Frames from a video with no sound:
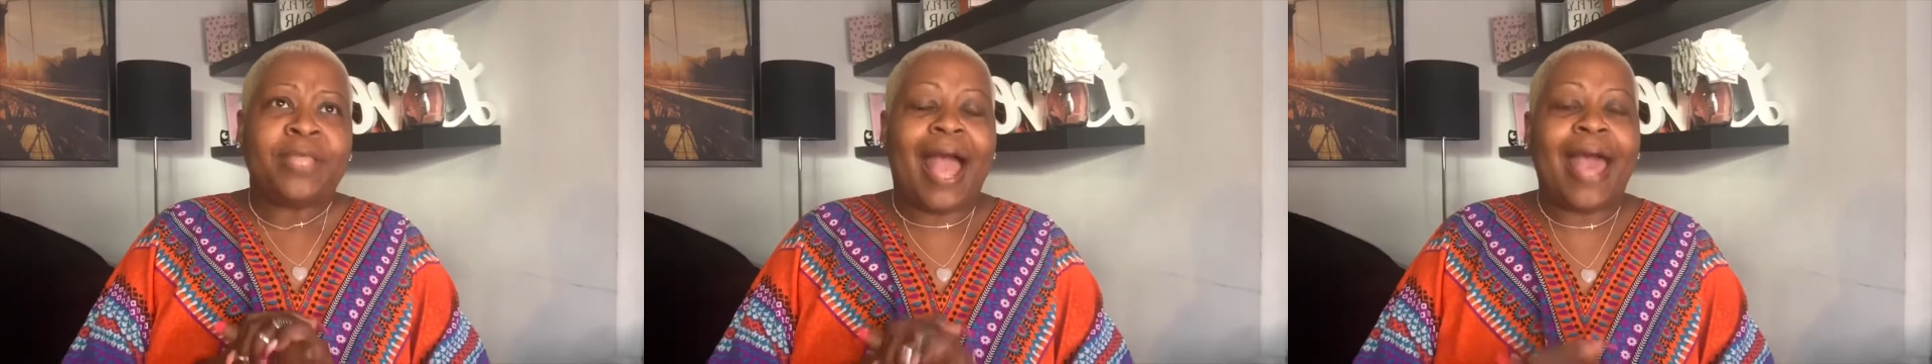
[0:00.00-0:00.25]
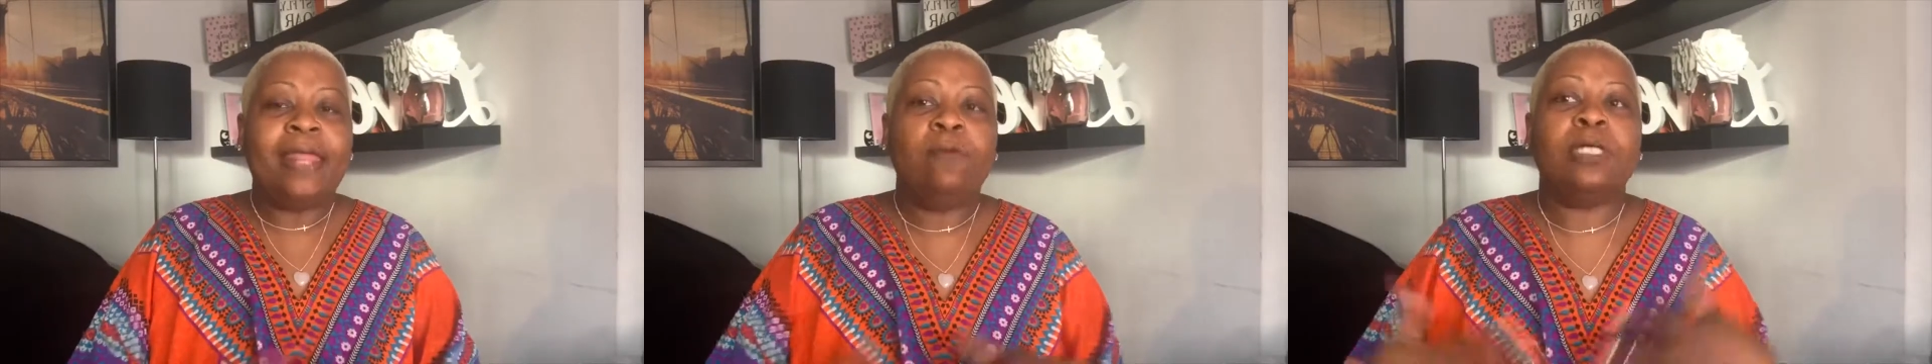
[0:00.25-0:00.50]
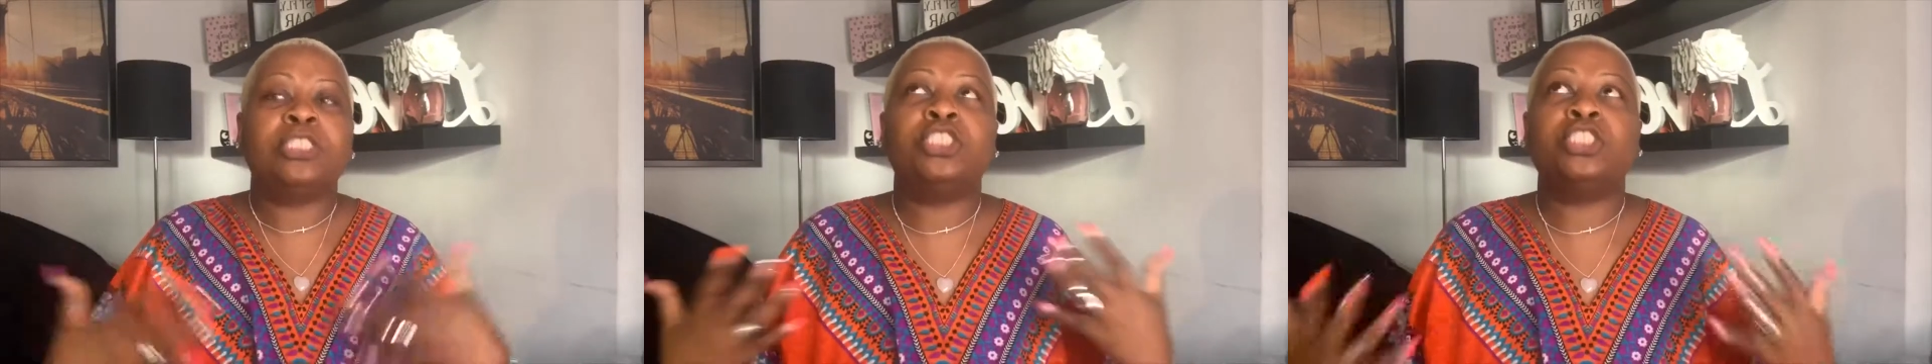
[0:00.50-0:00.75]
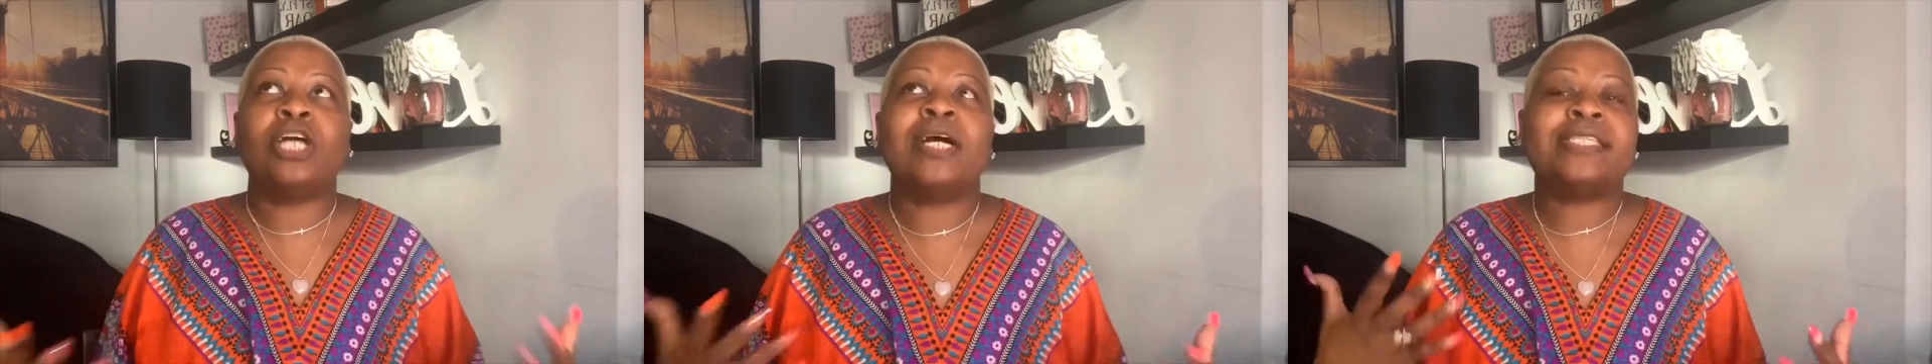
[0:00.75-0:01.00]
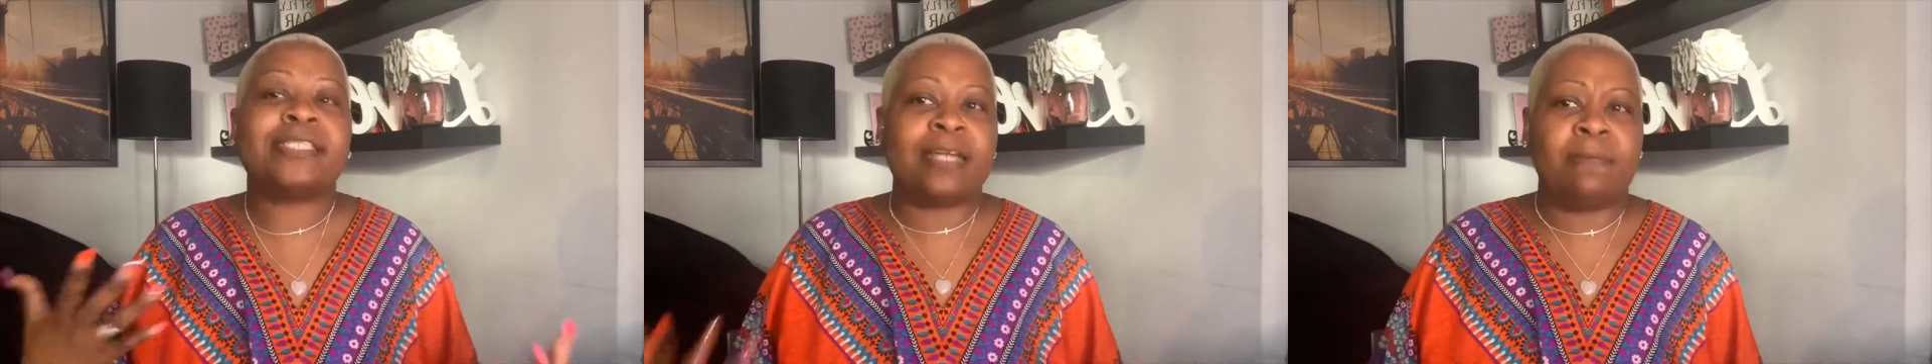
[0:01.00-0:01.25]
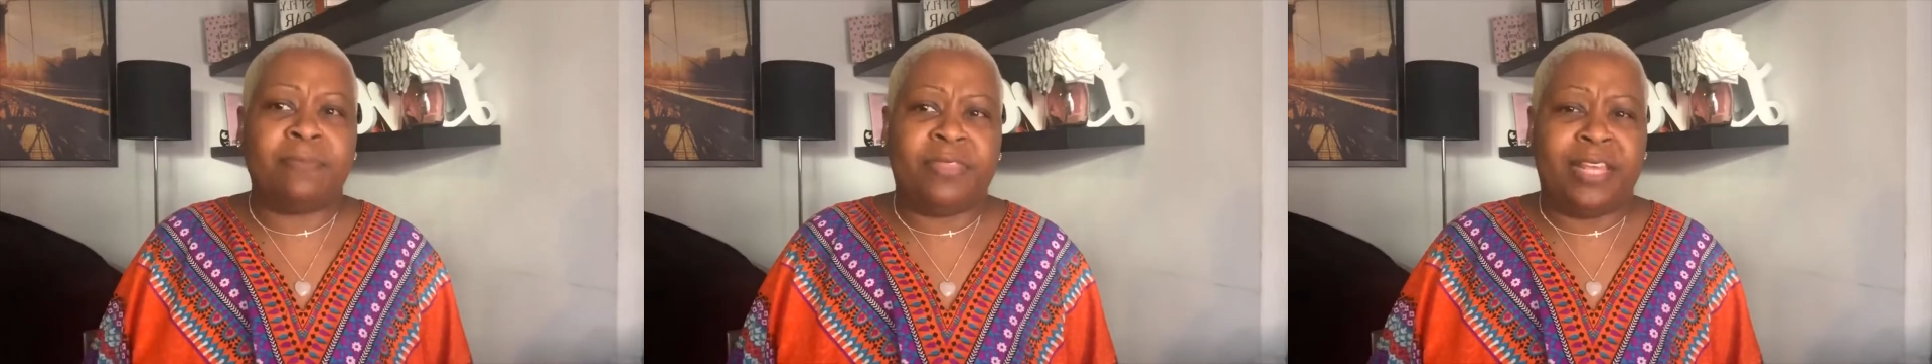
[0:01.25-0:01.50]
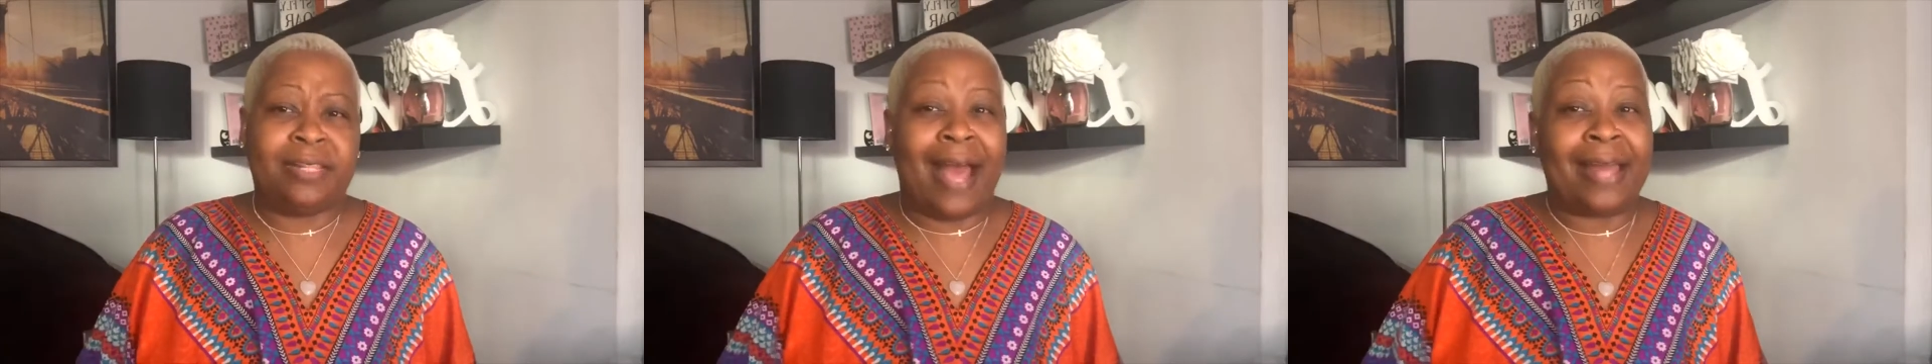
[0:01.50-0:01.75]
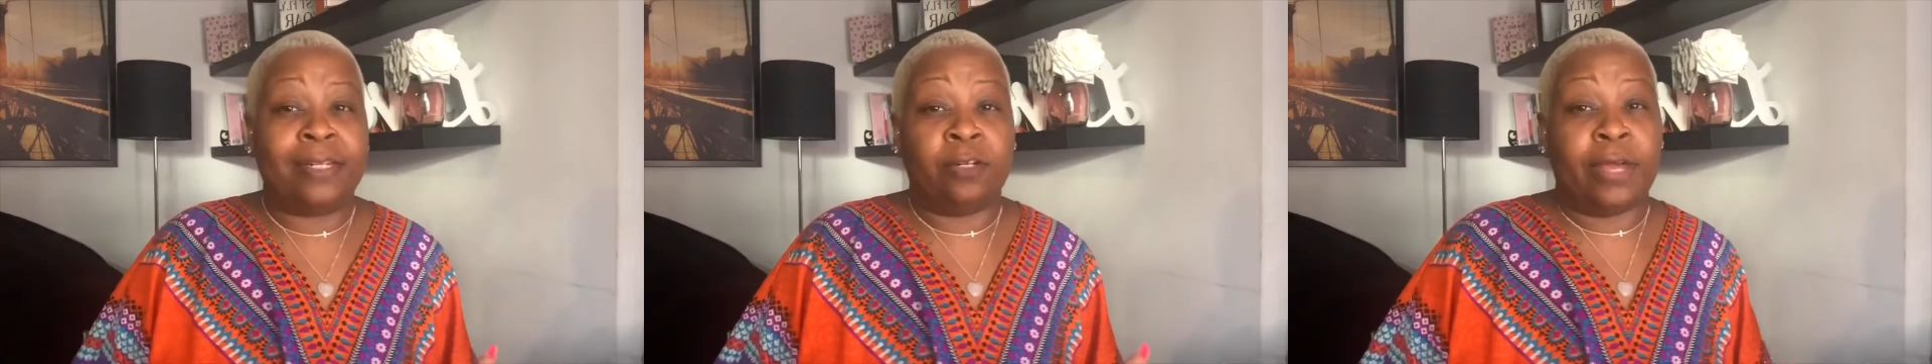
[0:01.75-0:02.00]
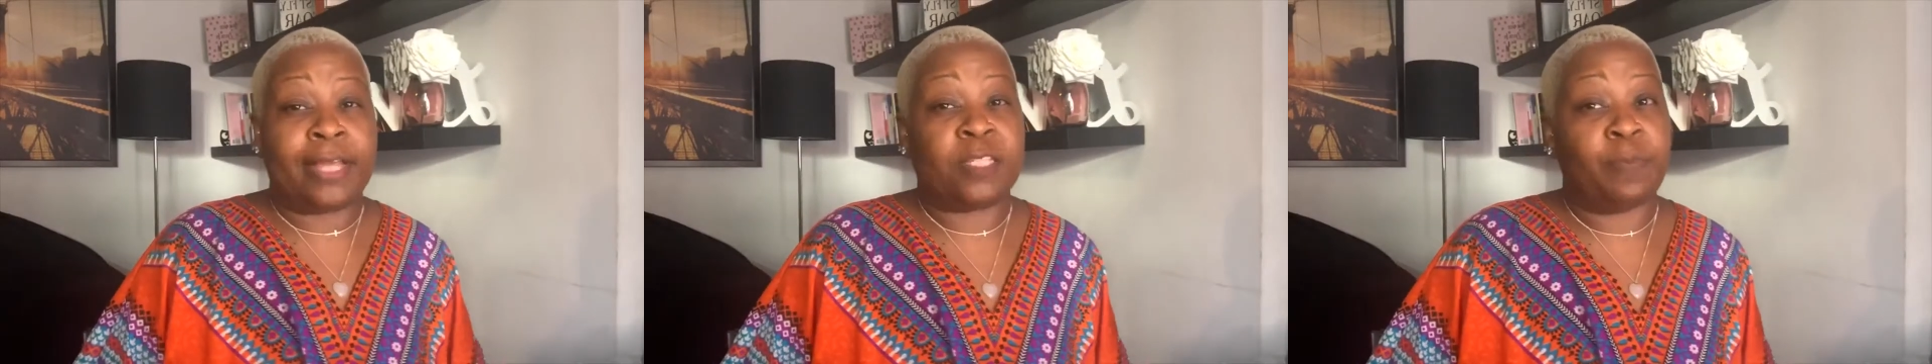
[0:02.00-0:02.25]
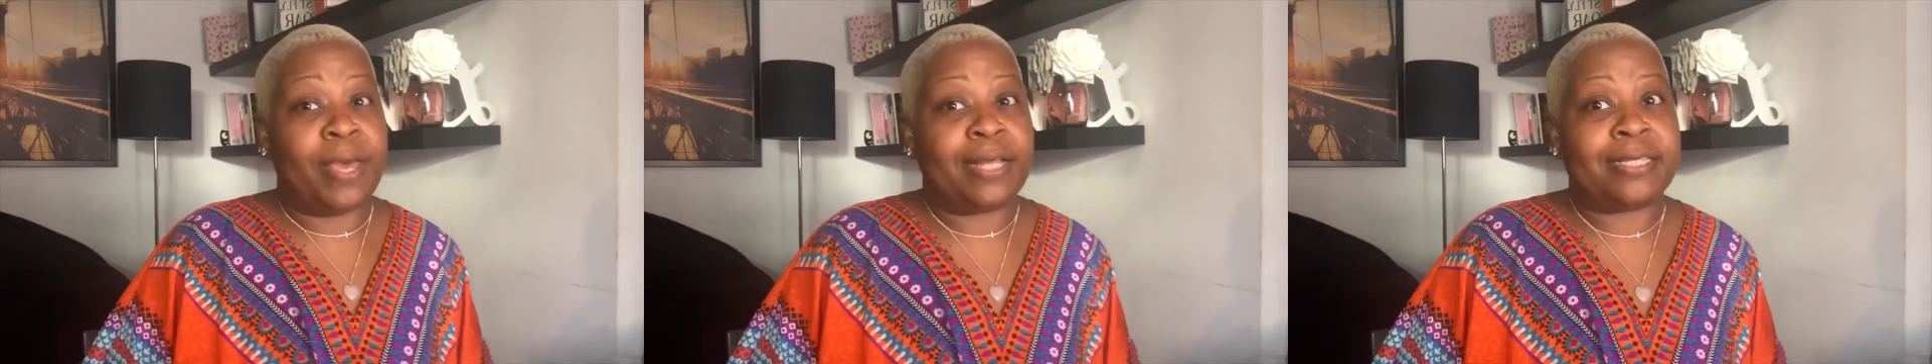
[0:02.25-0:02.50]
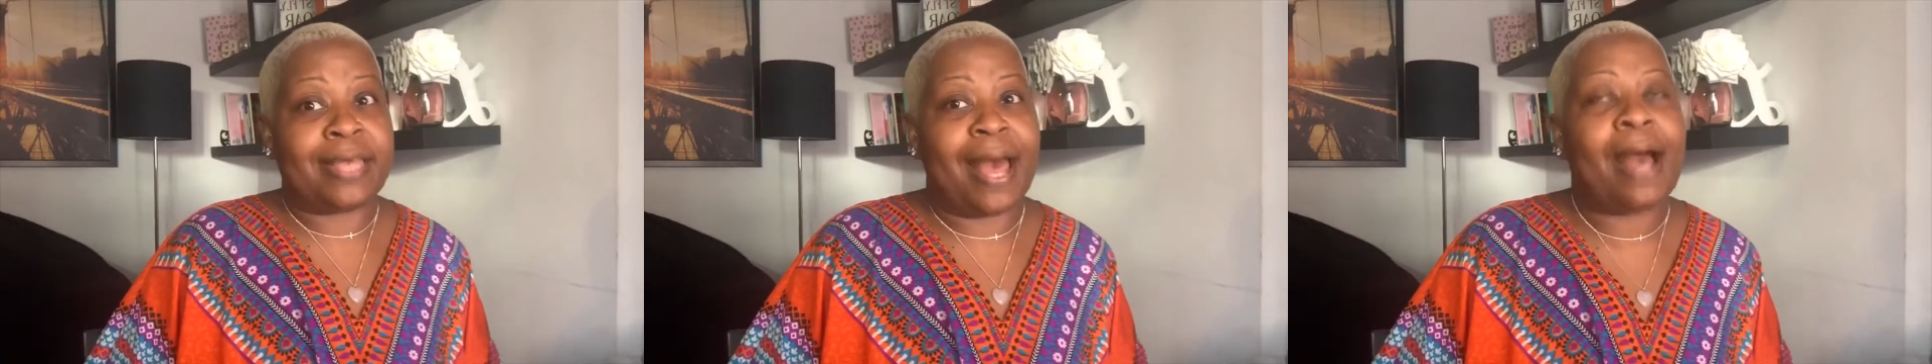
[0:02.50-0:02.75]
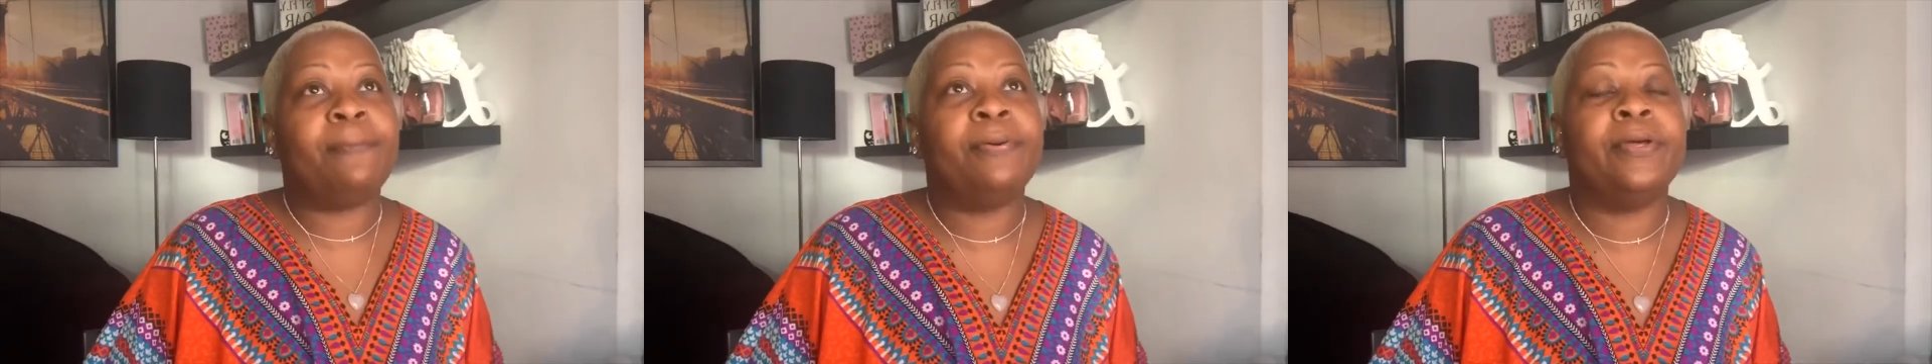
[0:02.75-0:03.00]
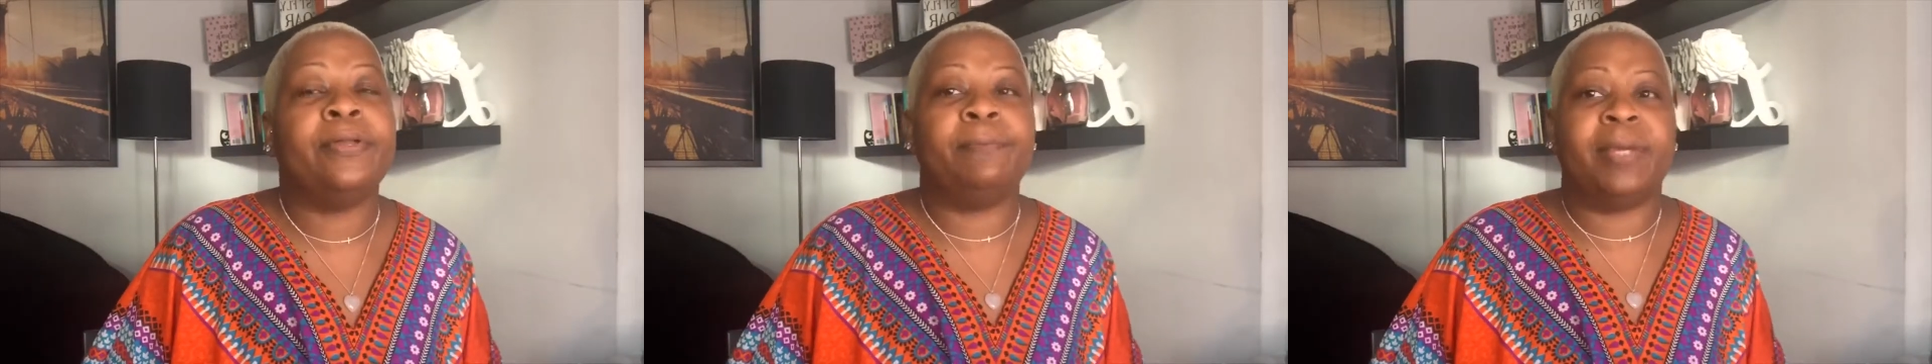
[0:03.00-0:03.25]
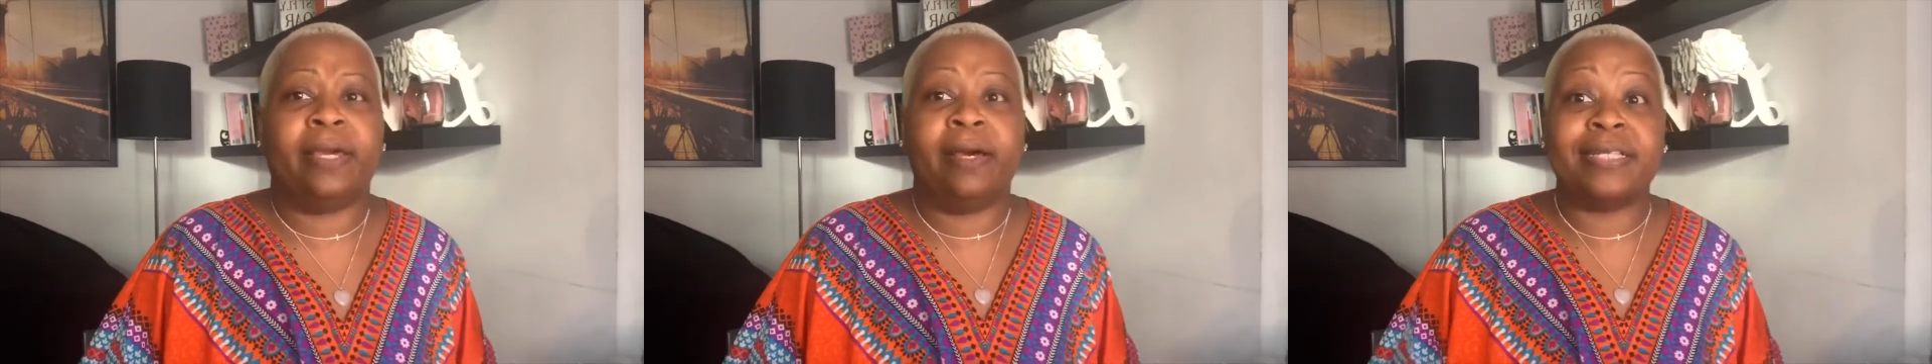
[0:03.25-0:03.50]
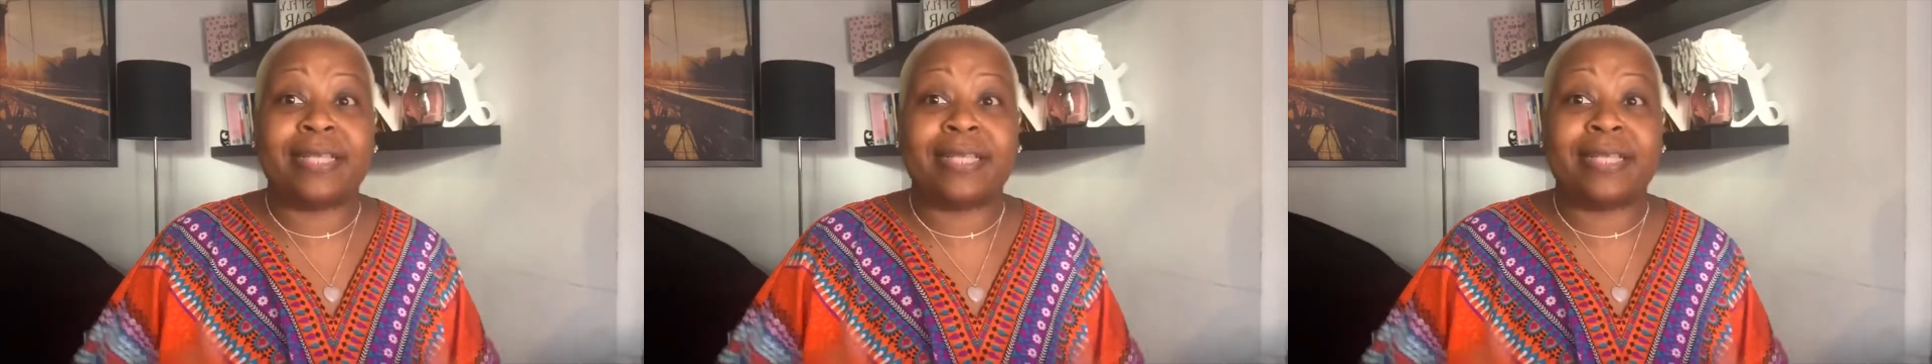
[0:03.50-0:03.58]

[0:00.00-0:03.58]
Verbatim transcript: and it was just something that I did not expect to happen because